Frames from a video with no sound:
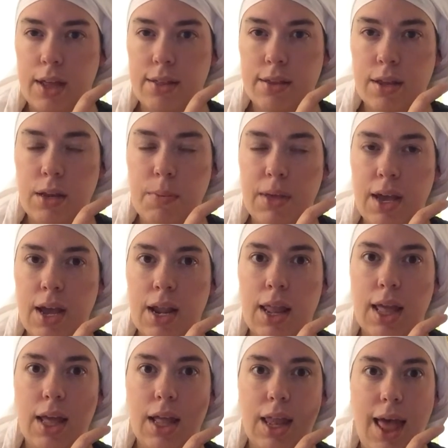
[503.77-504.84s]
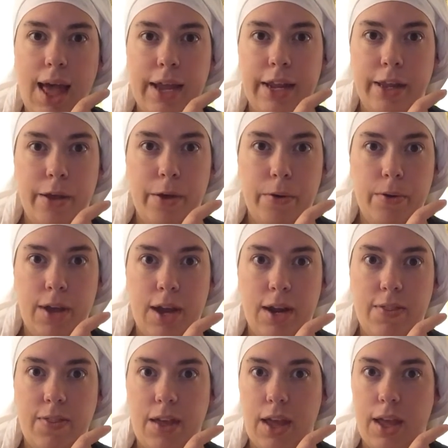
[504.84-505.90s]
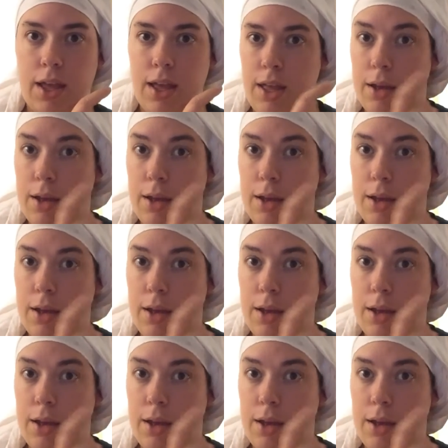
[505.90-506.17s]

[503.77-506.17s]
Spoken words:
It's gonna be kind of like a lock and load kind of thing.